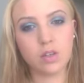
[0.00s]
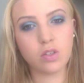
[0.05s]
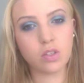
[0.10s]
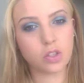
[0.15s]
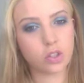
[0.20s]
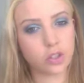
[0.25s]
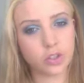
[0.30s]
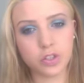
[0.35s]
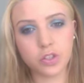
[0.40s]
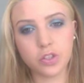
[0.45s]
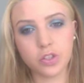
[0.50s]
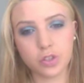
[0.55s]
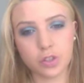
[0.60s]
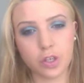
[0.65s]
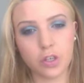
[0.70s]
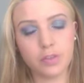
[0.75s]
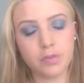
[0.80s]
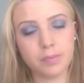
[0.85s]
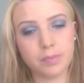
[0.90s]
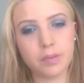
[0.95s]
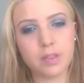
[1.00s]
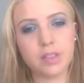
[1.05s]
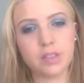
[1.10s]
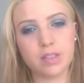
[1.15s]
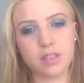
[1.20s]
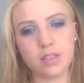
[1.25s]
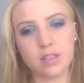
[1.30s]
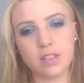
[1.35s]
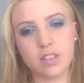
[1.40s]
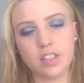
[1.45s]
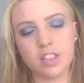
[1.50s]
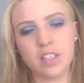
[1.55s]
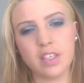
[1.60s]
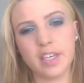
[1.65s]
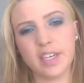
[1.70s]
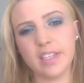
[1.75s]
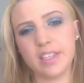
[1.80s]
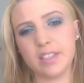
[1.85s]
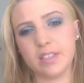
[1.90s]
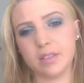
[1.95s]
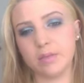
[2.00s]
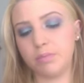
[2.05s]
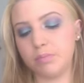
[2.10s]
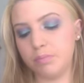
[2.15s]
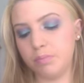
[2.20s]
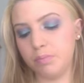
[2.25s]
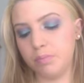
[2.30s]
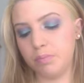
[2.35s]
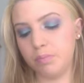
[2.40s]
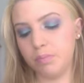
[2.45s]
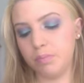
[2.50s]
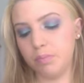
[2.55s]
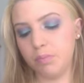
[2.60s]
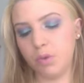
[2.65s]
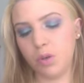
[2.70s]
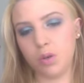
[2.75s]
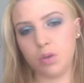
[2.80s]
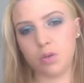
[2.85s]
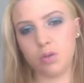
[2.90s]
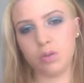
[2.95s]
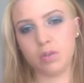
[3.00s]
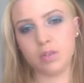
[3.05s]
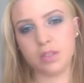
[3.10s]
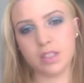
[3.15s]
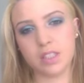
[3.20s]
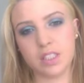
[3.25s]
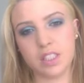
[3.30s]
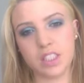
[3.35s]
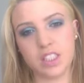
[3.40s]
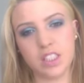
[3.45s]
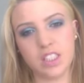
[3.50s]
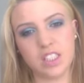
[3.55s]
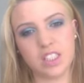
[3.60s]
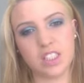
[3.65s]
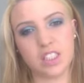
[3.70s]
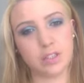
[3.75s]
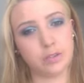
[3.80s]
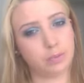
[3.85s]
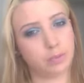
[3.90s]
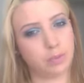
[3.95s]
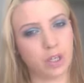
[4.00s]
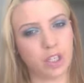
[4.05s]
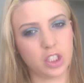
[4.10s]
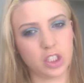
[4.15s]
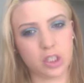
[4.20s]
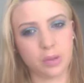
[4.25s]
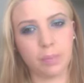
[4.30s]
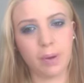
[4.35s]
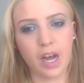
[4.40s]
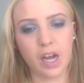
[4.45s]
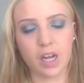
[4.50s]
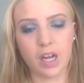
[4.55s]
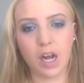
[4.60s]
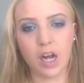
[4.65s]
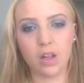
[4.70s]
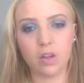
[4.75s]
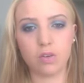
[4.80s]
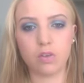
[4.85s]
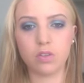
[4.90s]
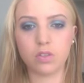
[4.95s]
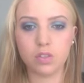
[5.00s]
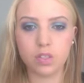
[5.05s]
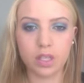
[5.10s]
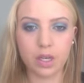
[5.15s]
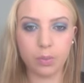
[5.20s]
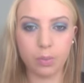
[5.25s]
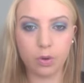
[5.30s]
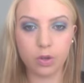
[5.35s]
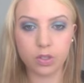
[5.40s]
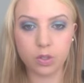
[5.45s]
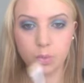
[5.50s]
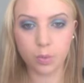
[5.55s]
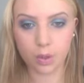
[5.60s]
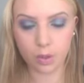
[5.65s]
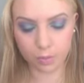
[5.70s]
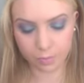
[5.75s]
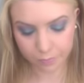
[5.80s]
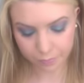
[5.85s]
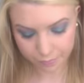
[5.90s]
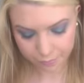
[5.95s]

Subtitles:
too soft, but you need a more stiff brush to pack colour on, so that works well.